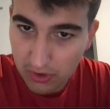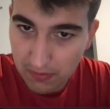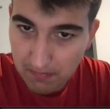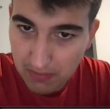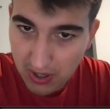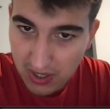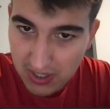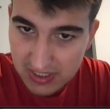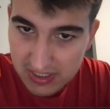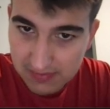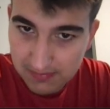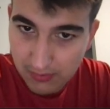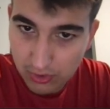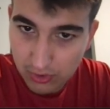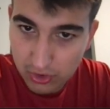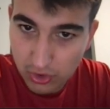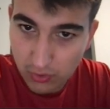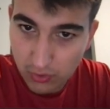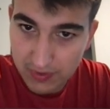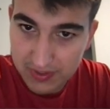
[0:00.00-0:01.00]
possible
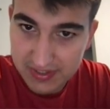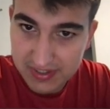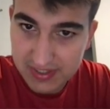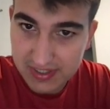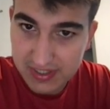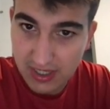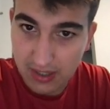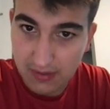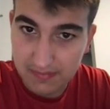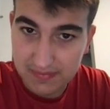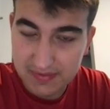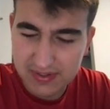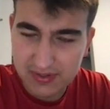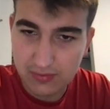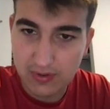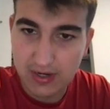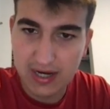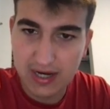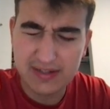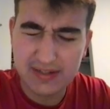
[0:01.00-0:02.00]
current sums,
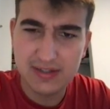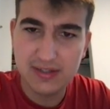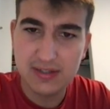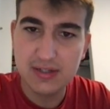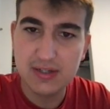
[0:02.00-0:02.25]
right?